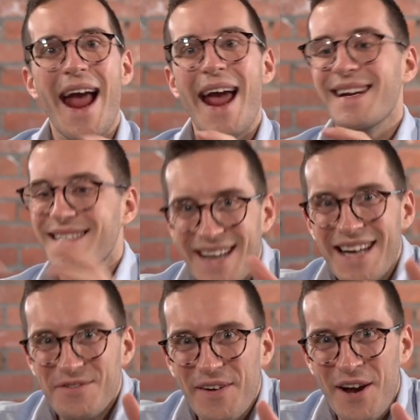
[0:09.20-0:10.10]
And in
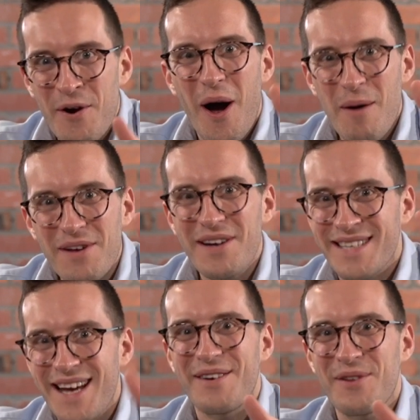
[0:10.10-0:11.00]
today's video, I'm going to
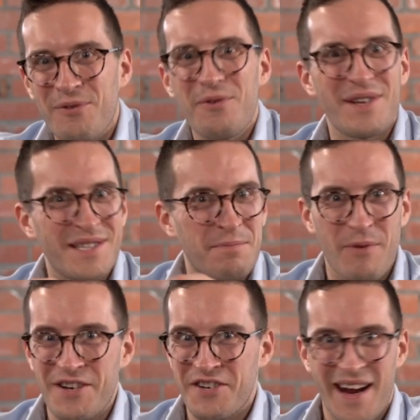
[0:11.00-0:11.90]
take you through this
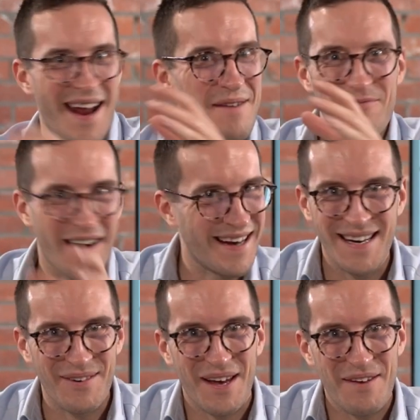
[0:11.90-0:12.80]
spreadsheet, and I'm
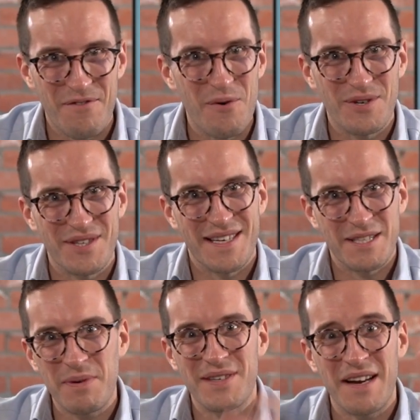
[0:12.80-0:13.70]
really looking forward to
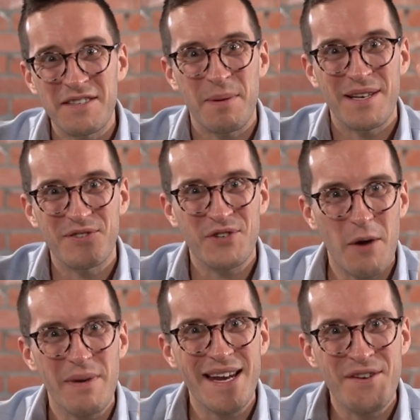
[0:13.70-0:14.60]
this because I've spent
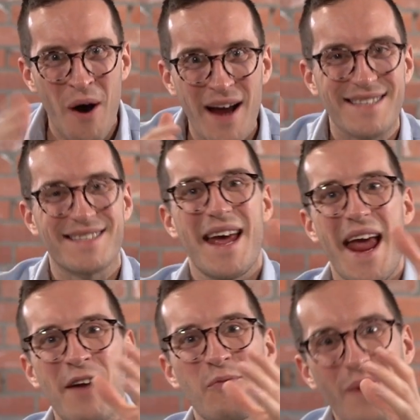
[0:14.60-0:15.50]
so many nights
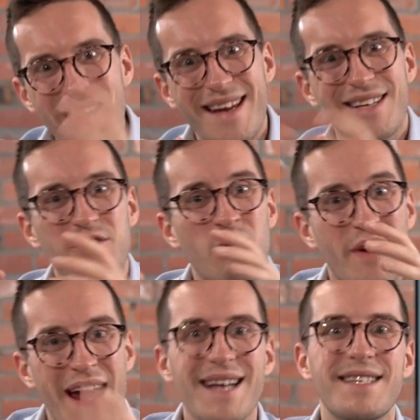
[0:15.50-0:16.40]
and weekends
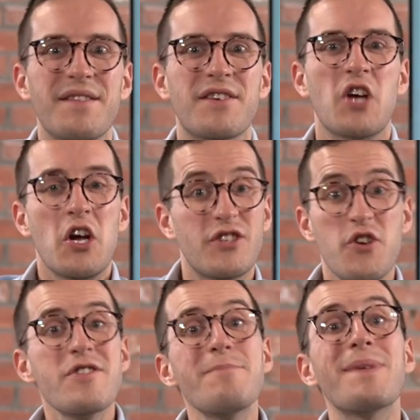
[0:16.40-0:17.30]
creating this so
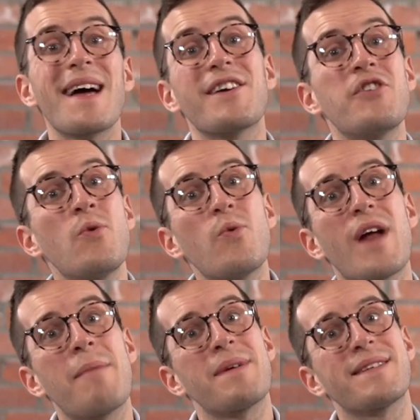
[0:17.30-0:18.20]
you can plug in your
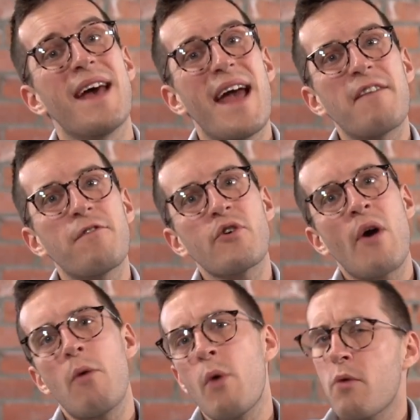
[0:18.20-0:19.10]
numbers and figure
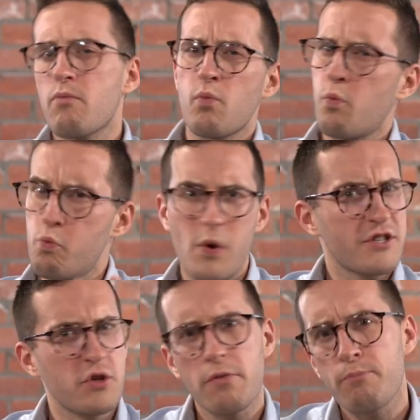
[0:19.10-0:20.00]
out, well, which
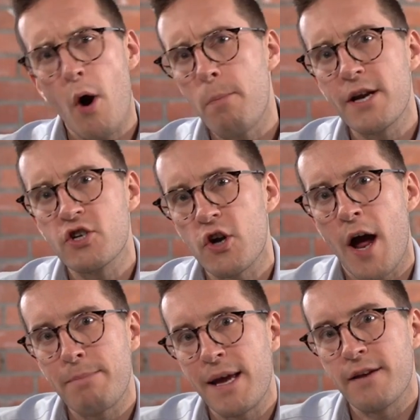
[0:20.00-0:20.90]
sort of property should
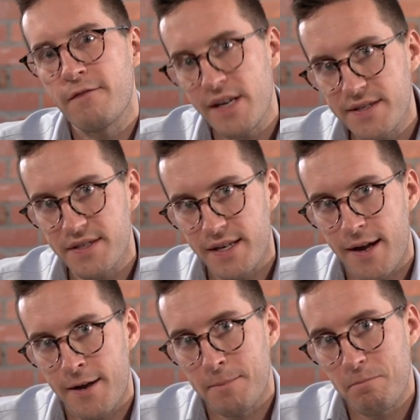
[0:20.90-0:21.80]
I be investing
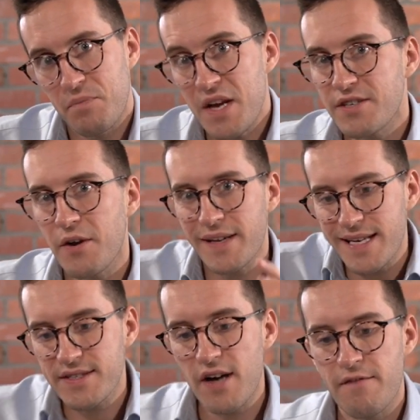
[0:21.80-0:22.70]
in? So
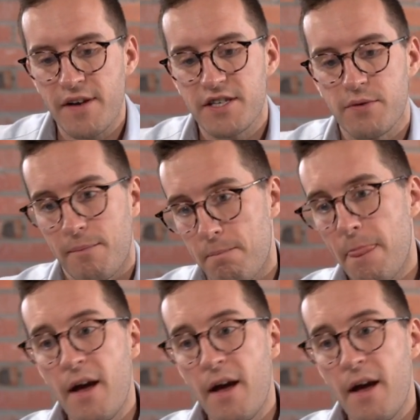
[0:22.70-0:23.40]
let's dive into it.